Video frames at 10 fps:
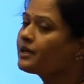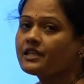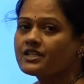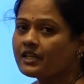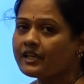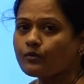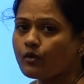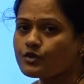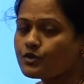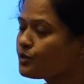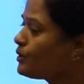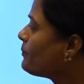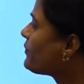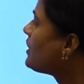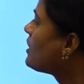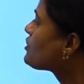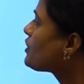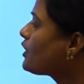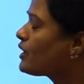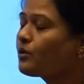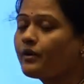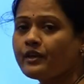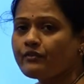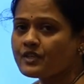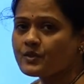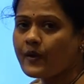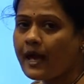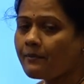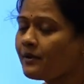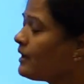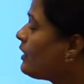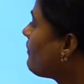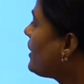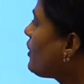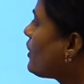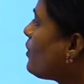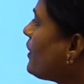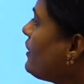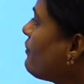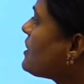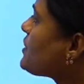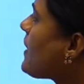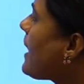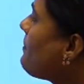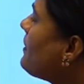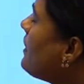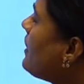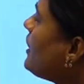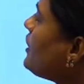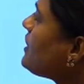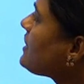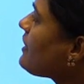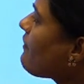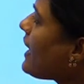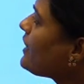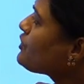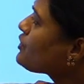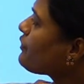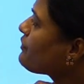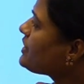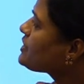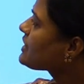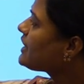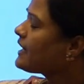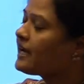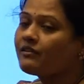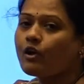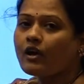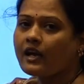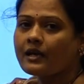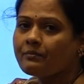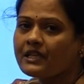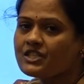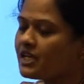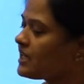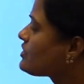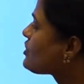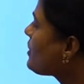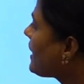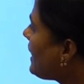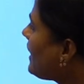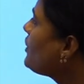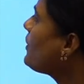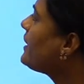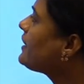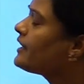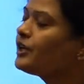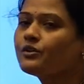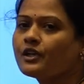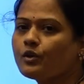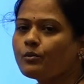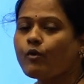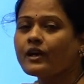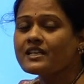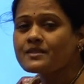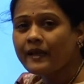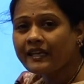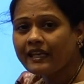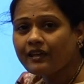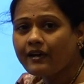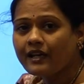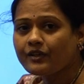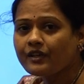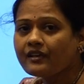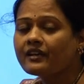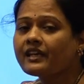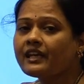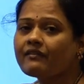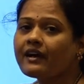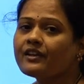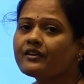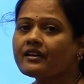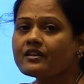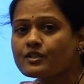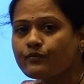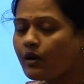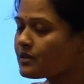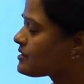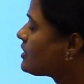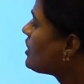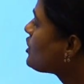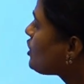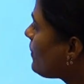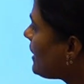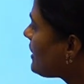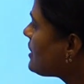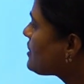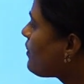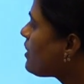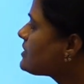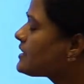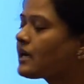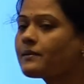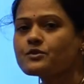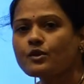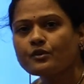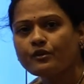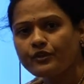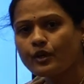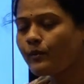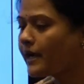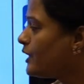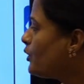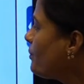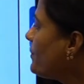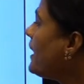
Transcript: initially it was true. So you are going for swap. When you are going for swap, it, the values of this key and lock are being changed. So again you enter into the loop. What is my key value here? Key value here is false. So when it is false, it comes out of your while loop